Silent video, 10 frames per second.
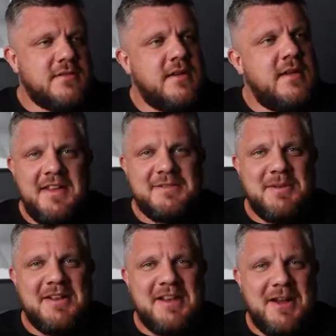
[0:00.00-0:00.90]
So it's
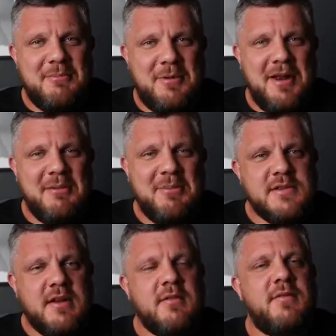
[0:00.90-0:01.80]
been a tough prep,
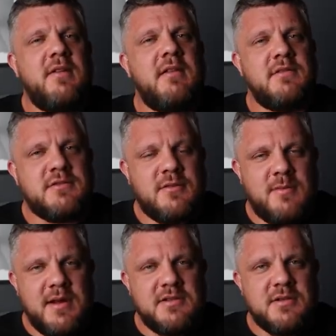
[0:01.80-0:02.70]
certainly feeling so
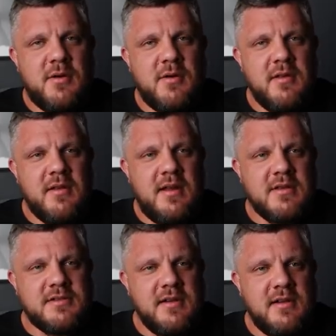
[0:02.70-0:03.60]
much stronger than
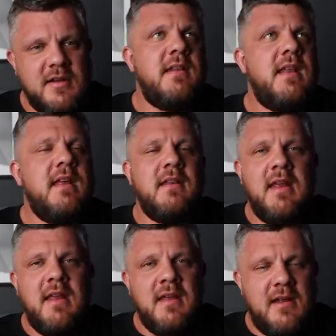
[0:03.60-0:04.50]
last year, night and day.